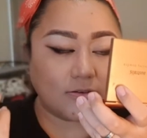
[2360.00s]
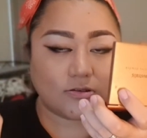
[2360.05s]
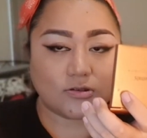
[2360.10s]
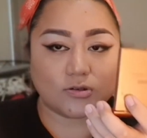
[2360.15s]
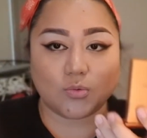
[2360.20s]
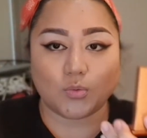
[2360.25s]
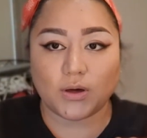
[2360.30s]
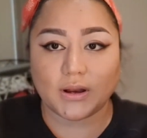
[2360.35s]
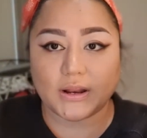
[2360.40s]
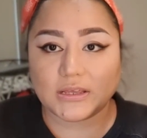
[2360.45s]

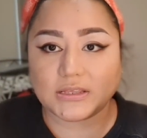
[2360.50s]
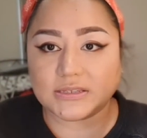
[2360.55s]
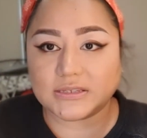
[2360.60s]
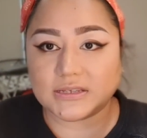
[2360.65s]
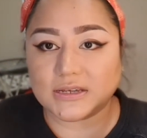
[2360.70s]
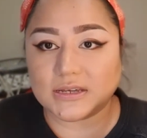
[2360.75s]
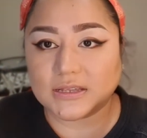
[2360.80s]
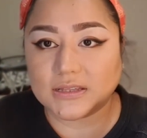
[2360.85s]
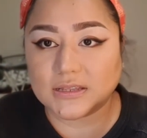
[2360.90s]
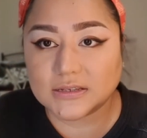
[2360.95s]
so what I
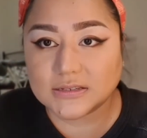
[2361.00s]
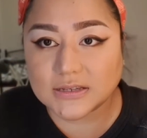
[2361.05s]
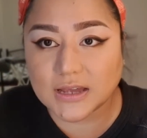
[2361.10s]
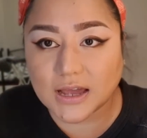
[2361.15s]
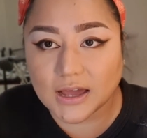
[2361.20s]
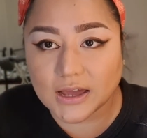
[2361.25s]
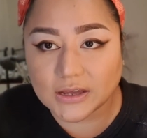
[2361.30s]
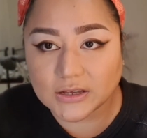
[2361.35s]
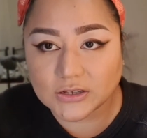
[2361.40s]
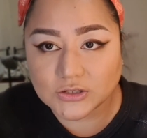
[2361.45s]
did is
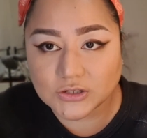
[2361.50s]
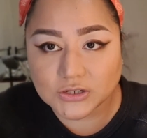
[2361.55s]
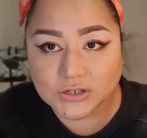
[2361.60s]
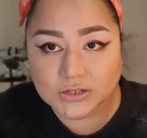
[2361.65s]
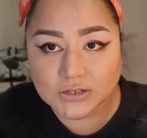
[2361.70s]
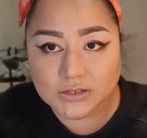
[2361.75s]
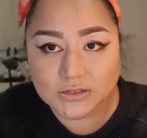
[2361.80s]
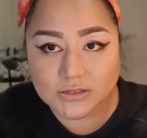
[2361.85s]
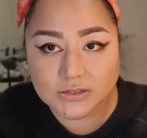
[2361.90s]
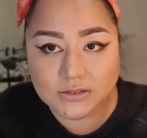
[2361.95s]
I
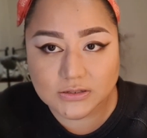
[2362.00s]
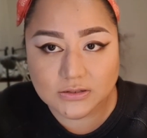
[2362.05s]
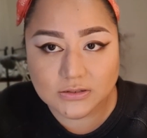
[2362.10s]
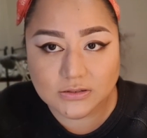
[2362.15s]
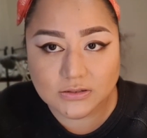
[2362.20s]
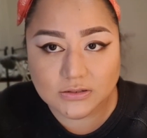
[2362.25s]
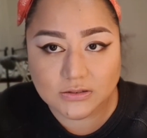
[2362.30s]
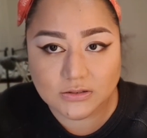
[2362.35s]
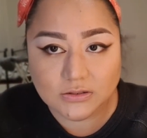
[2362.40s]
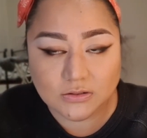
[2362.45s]
just,
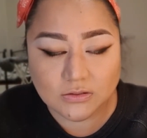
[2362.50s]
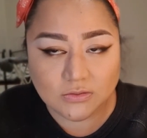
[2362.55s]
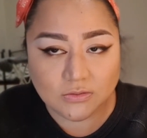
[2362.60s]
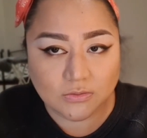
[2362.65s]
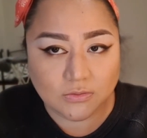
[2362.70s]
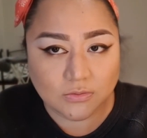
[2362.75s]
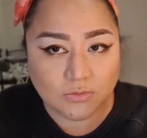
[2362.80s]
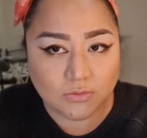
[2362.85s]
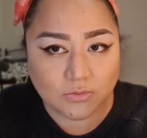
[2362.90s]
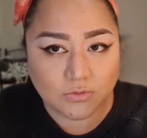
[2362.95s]

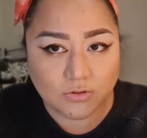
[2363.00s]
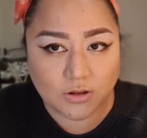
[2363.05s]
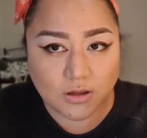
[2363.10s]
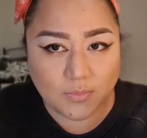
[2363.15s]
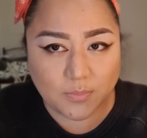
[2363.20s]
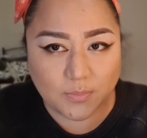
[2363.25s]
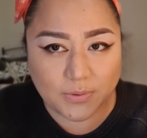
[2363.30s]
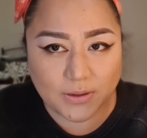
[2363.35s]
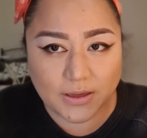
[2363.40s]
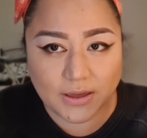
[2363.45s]

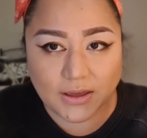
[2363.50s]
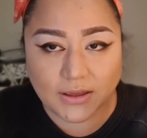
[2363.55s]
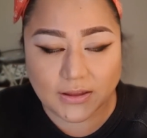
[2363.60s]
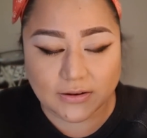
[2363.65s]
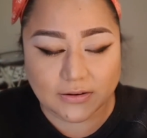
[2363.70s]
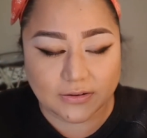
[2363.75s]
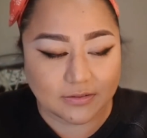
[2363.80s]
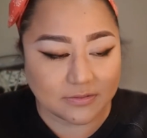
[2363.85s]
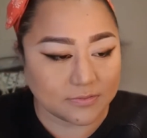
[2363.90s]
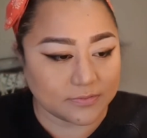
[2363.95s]
not
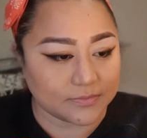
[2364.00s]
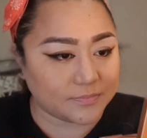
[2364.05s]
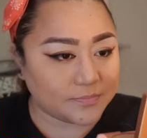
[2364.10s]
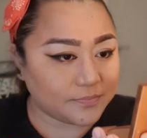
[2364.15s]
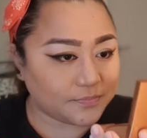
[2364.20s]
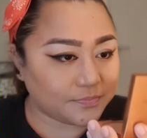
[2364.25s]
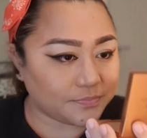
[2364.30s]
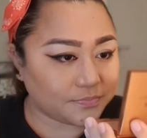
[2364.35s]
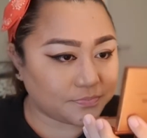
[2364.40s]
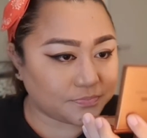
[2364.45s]
bad.
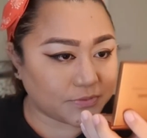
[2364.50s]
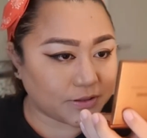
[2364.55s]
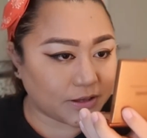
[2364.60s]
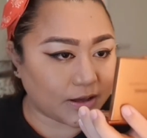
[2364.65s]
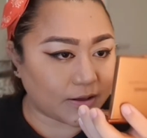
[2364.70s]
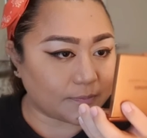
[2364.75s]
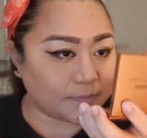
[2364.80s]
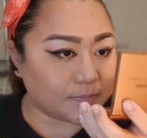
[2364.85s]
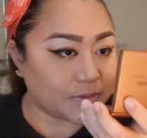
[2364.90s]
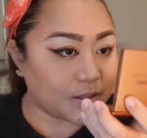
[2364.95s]

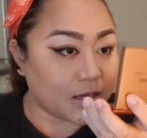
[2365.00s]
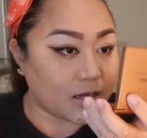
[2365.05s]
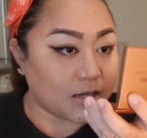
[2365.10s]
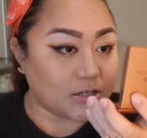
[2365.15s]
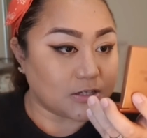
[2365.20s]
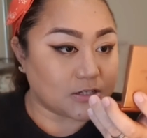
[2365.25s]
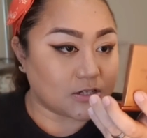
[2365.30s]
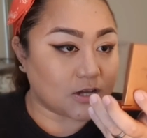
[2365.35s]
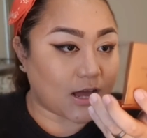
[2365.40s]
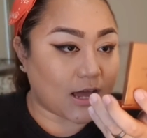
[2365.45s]
Yeah.
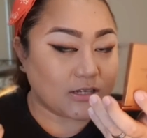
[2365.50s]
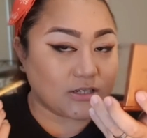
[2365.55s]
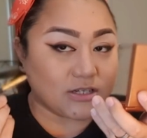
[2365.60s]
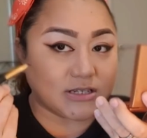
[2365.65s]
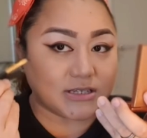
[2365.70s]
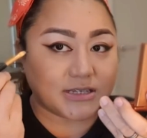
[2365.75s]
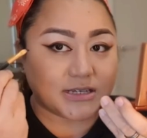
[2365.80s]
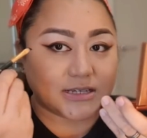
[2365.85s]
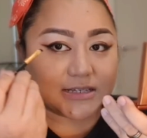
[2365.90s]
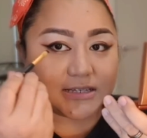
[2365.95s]
So I
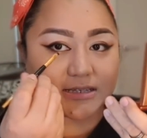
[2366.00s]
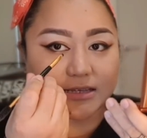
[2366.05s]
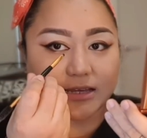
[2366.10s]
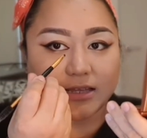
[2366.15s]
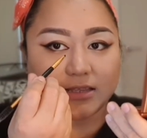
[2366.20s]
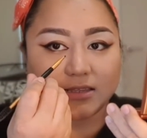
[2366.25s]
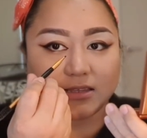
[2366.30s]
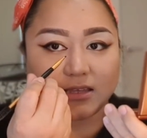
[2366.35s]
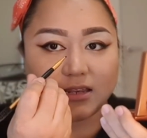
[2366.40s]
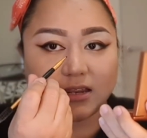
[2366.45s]
just
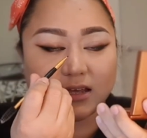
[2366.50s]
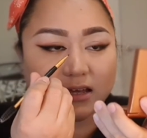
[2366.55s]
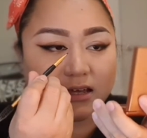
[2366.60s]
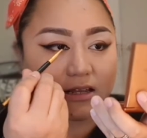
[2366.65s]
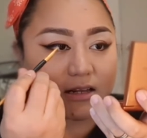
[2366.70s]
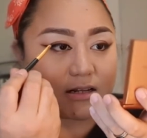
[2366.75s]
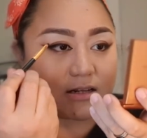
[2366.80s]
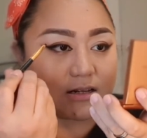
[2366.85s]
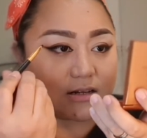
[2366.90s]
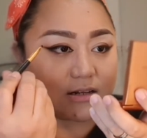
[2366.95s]
extended
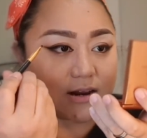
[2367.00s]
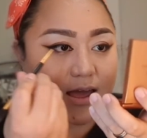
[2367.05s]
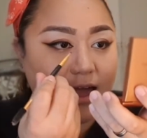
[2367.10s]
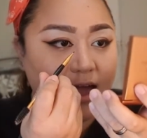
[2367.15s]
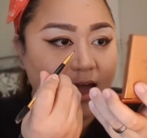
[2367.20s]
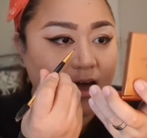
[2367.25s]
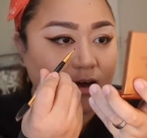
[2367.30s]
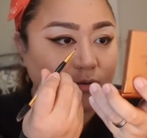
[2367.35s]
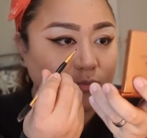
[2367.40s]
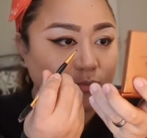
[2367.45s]
it
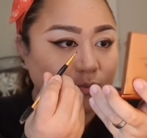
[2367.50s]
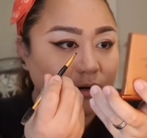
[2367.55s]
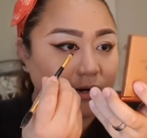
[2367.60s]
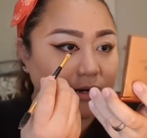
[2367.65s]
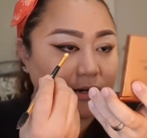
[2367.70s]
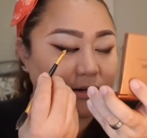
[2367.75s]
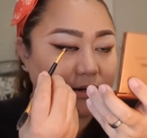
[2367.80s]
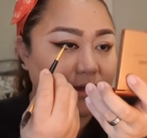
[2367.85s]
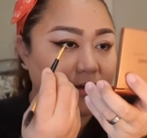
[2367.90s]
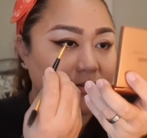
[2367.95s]

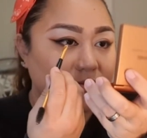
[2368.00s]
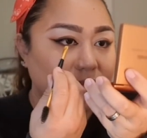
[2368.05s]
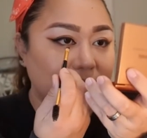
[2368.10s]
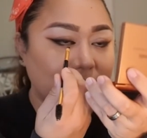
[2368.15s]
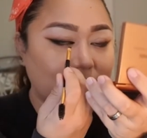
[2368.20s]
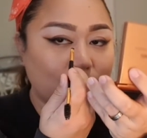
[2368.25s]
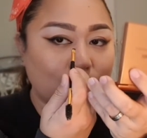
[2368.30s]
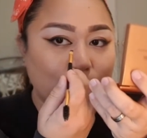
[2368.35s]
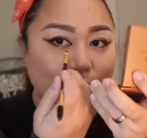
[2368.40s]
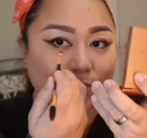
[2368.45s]
outward and then
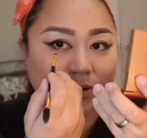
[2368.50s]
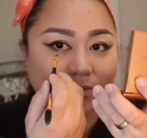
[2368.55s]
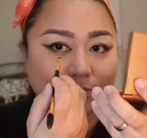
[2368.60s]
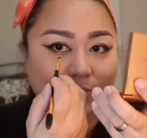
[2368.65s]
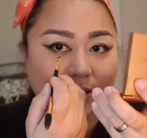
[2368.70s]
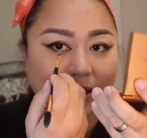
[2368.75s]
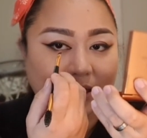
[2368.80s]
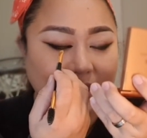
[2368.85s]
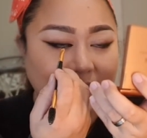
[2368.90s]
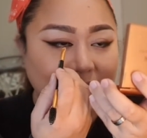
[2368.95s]
I went
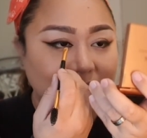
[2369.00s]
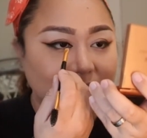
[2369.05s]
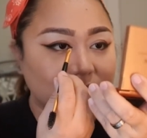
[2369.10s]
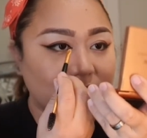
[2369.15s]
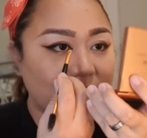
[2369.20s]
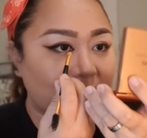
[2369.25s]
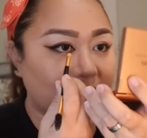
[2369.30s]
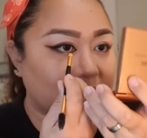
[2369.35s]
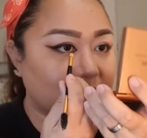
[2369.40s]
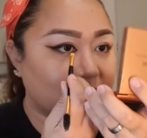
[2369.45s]
back in so
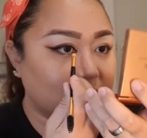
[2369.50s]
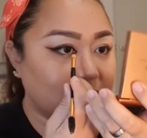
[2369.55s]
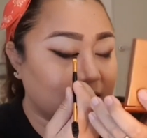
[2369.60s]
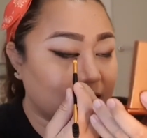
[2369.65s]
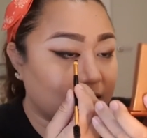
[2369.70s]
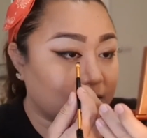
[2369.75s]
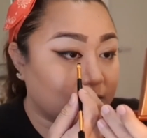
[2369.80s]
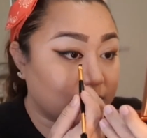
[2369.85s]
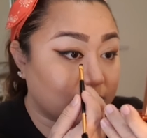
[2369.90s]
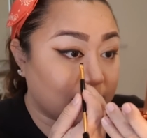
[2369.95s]
I can
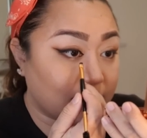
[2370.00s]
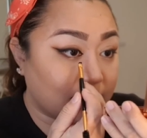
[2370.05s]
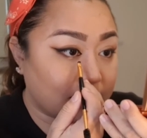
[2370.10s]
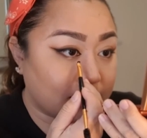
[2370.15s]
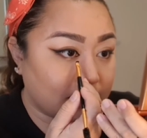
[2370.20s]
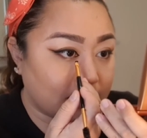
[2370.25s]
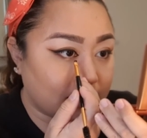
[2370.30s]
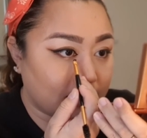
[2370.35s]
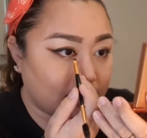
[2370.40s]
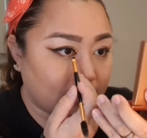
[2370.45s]
get
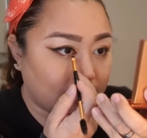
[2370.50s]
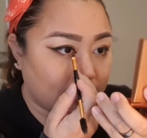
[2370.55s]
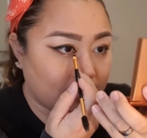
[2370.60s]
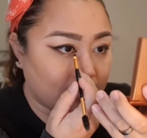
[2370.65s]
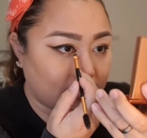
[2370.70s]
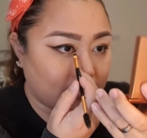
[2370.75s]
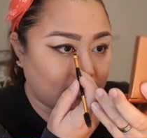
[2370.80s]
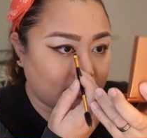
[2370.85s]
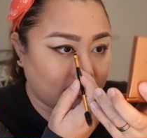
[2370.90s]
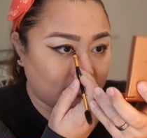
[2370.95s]
that
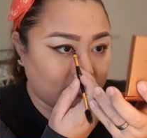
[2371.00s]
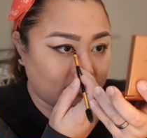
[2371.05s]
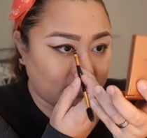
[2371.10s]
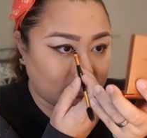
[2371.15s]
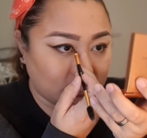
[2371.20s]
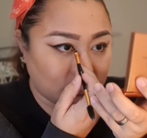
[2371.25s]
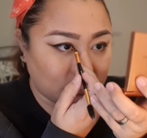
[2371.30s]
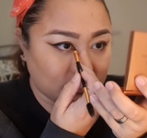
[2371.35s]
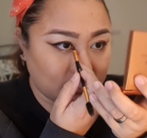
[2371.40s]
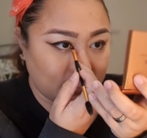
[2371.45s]

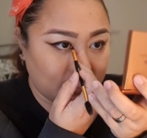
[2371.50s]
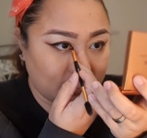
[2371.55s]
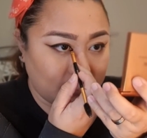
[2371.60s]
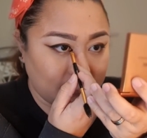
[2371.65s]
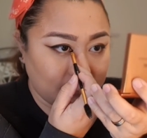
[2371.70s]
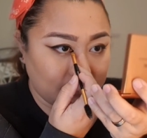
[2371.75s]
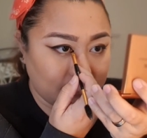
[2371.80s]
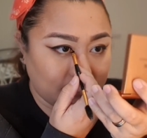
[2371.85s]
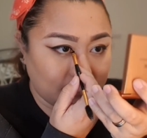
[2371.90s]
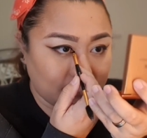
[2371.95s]
V
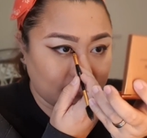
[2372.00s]
shape.